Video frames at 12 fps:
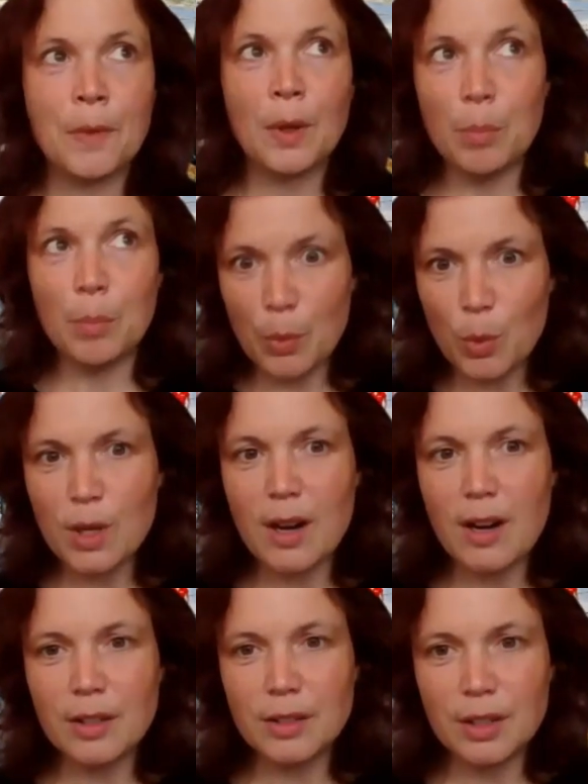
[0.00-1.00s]
but we
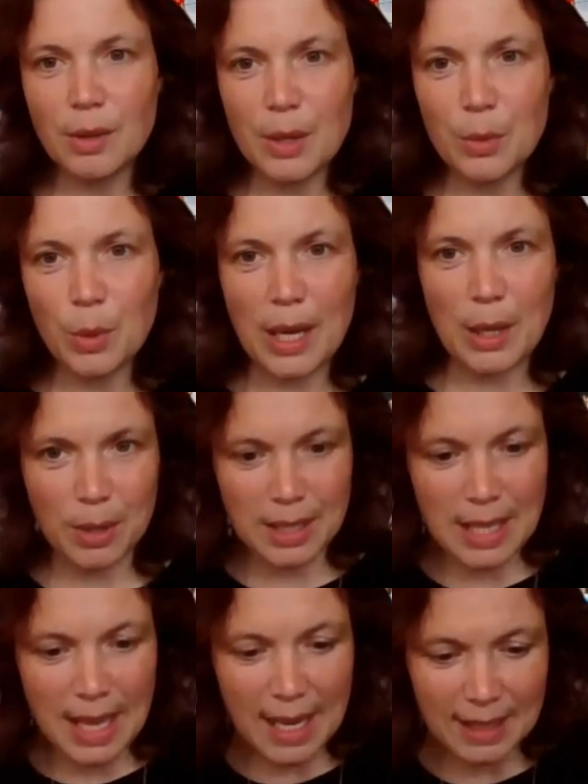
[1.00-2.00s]
are on the right way. We're
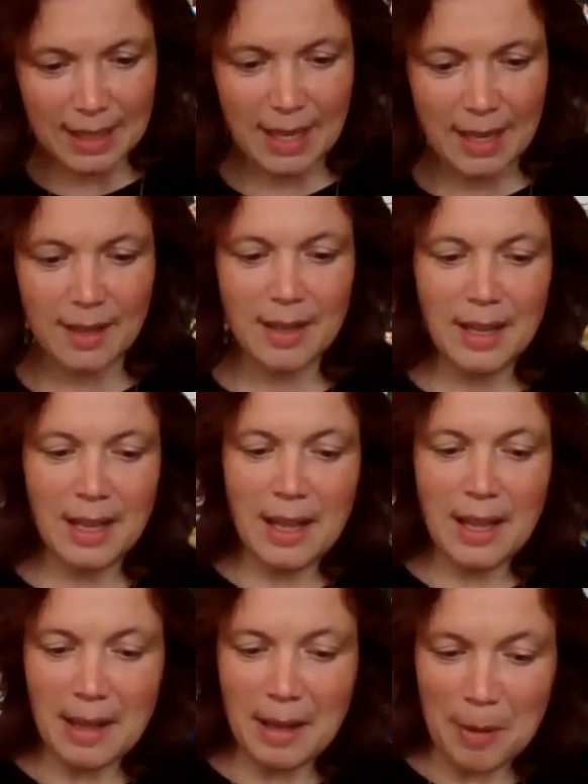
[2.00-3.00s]
getting there.
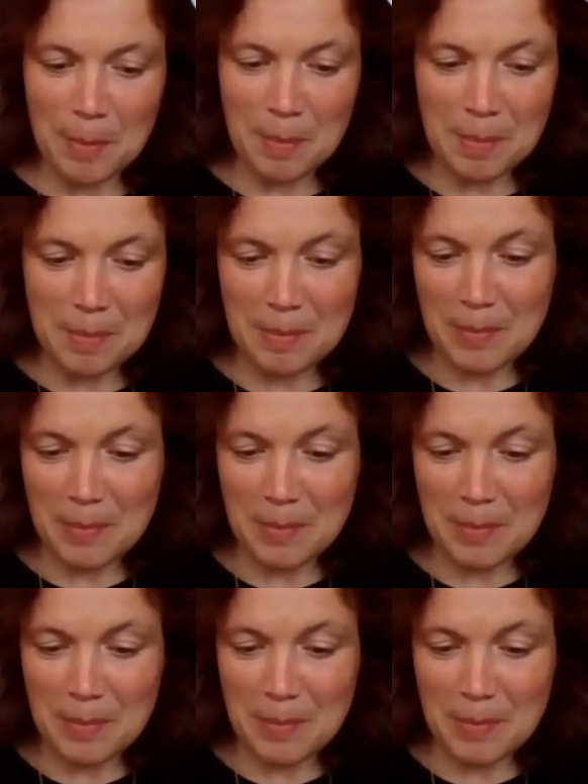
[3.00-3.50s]
And